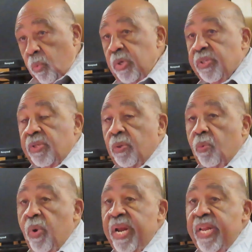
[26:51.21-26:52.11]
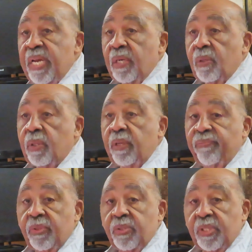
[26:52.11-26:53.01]
We're still waiting and
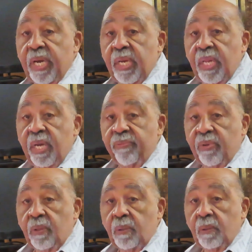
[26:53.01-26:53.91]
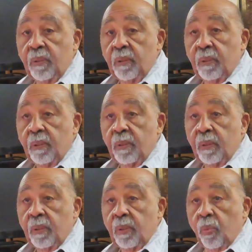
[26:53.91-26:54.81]
looking for the second advent.
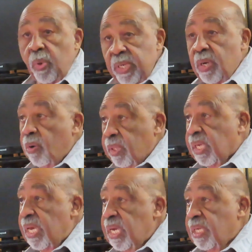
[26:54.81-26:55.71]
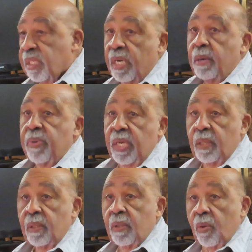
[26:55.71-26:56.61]
We know the king is coming.
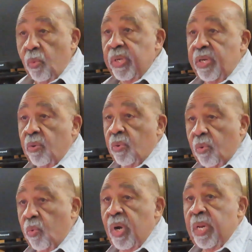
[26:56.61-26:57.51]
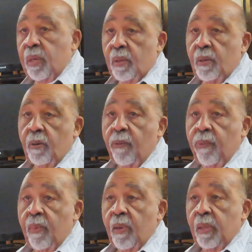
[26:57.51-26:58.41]
We don't know when.
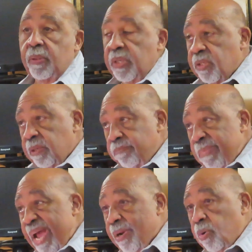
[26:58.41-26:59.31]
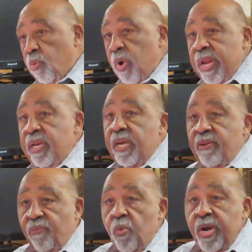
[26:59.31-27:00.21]
Does it matter when
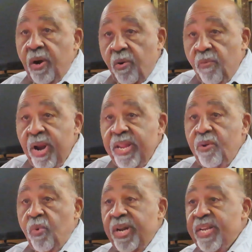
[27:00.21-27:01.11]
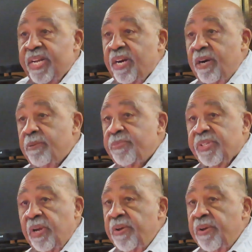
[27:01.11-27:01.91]
if we are ready when he comes?